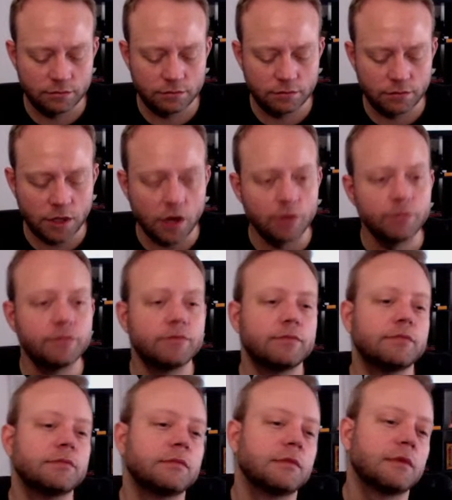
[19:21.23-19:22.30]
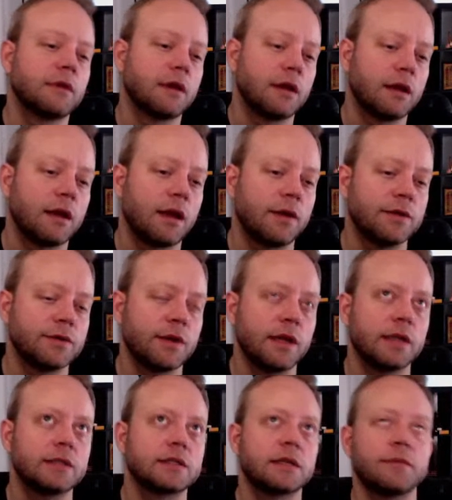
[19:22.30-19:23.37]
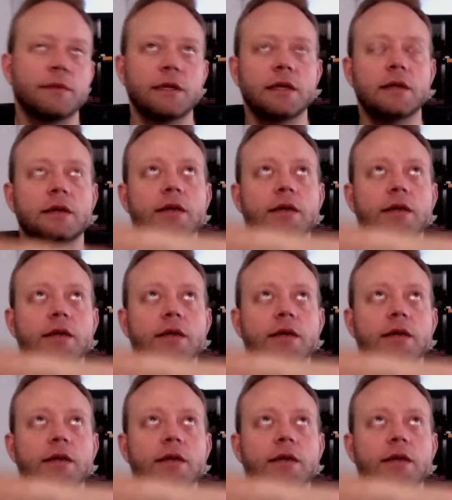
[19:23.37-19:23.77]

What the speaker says: No, I was right. It's going to be,